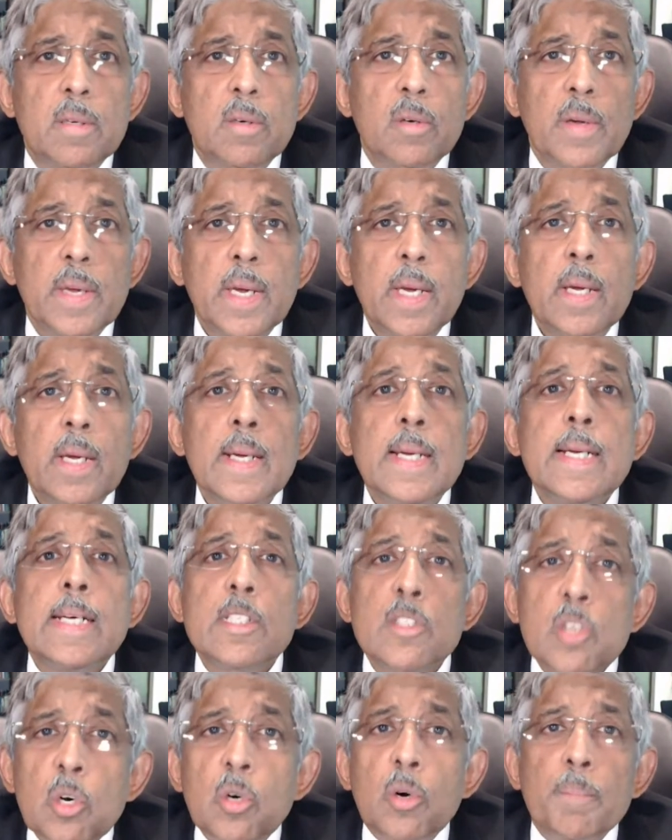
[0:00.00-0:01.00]
Okay.
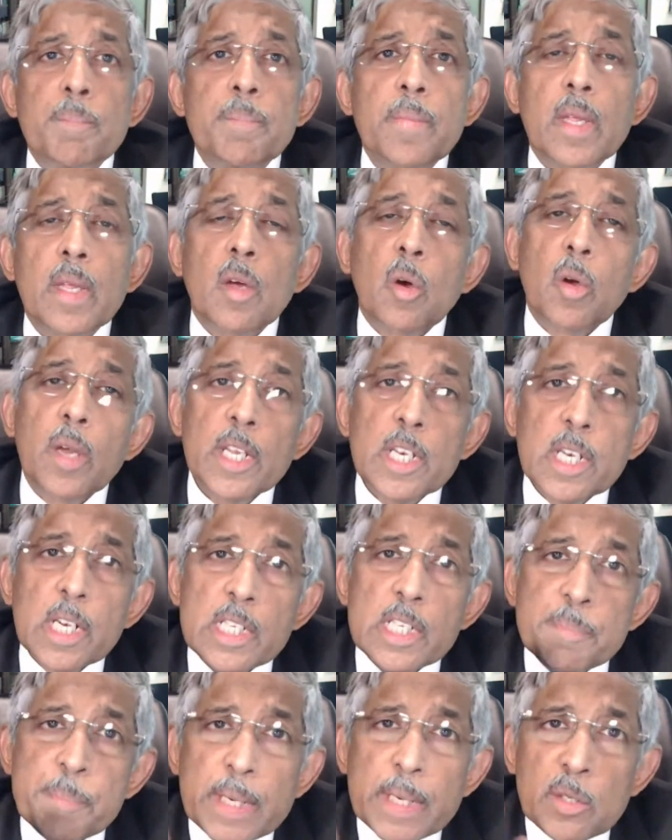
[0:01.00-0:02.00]
So
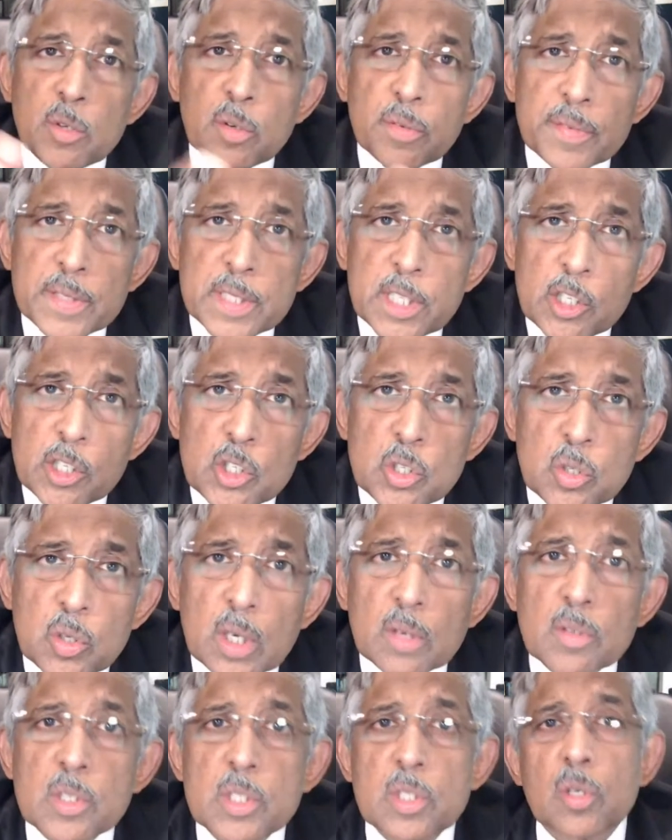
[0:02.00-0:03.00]
irrespective of whether your
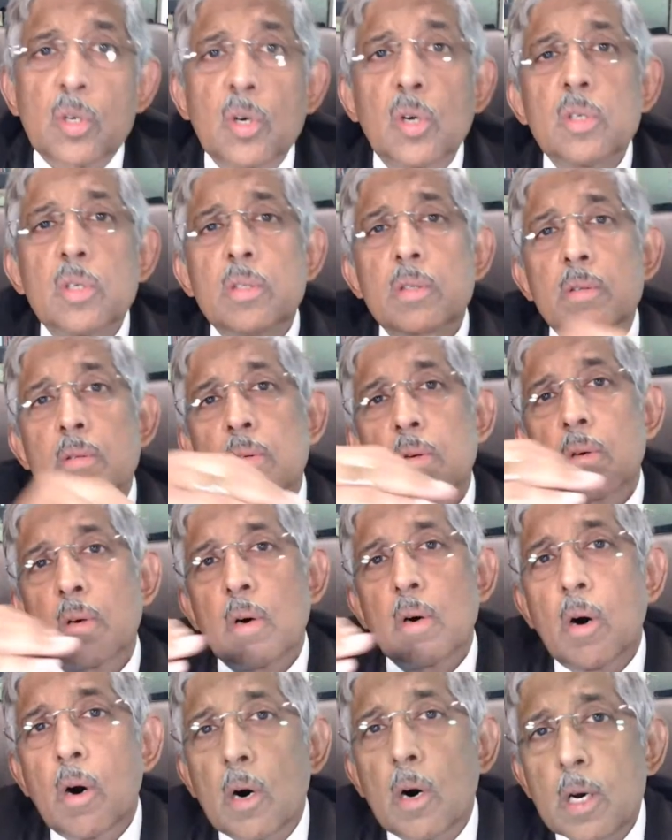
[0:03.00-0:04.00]
sugar was good
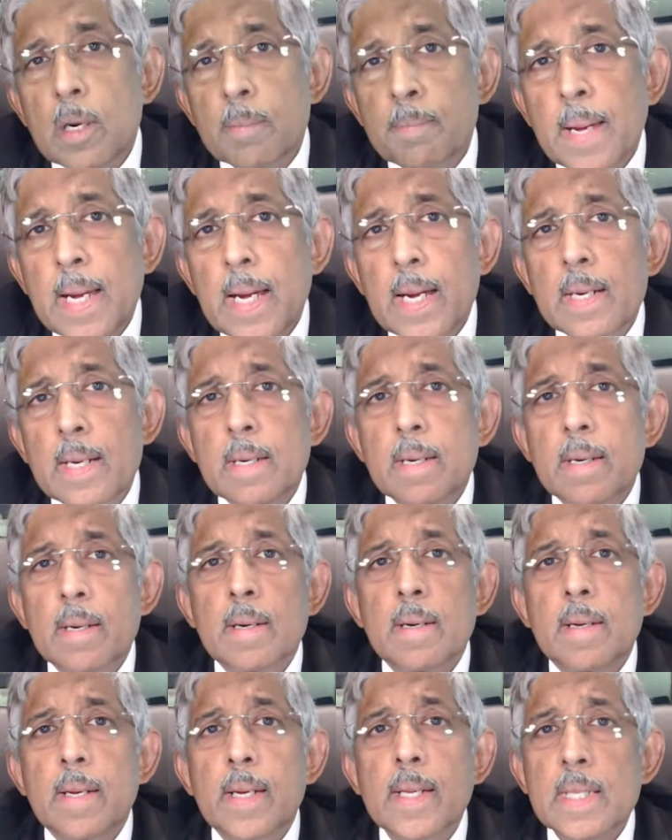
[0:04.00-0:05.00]
or bad
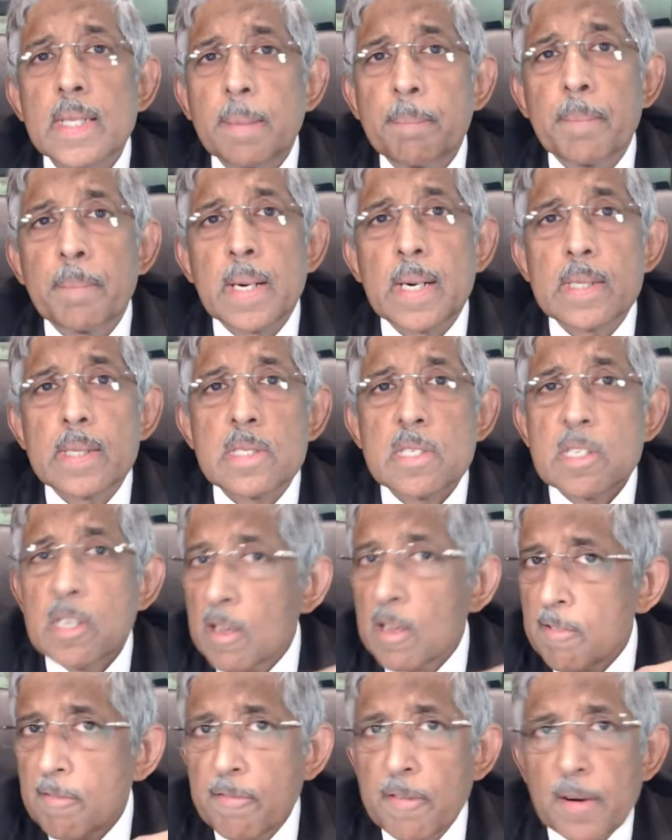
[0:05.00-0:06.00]
in the past,
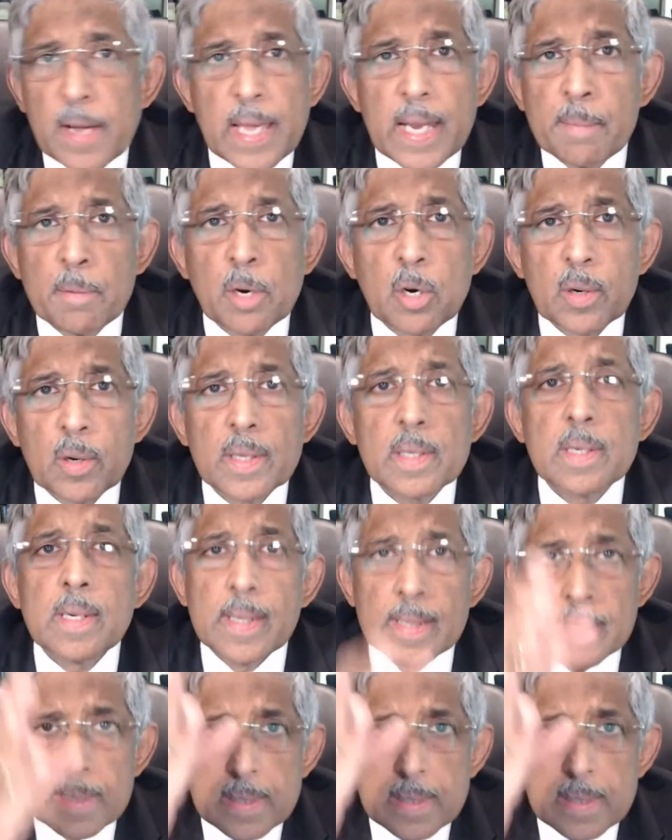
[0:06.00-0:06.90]
forget about it.